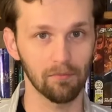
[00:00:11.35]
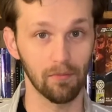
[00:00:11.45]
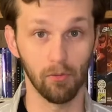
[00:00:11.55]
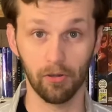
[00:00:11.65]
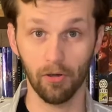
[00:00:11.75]

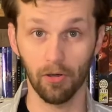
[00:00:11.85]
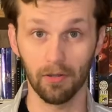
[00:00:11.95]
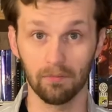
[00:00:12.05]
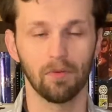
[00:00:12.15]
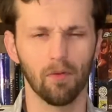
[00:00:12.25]
The Return.
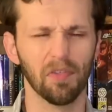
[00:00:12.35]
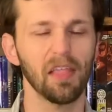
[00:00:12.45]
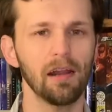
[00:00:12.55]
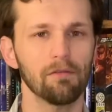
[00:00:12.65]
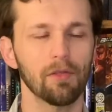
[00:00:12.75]
There's a
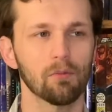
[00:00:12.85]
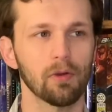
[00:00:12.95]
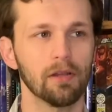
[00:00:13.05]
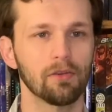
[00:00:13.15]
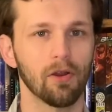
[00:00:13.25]
lot of the
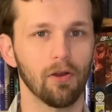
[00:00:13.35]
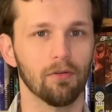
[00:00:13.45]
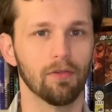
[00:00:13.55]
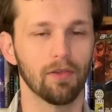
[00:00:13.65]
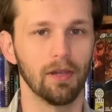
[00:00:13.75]

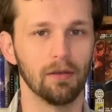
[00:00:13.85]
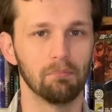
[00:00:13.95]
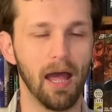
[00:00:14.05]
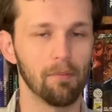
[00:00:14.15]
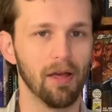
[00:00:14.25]
returns in
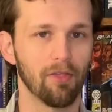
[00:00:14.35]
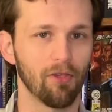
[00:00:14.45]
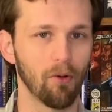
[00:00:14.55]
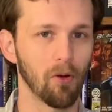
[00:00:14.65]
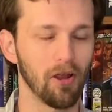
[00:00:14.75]
Batman
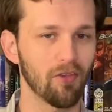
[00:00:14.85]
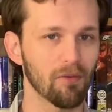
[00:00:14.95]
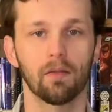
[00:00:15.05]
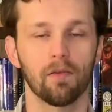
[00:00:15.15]
stories.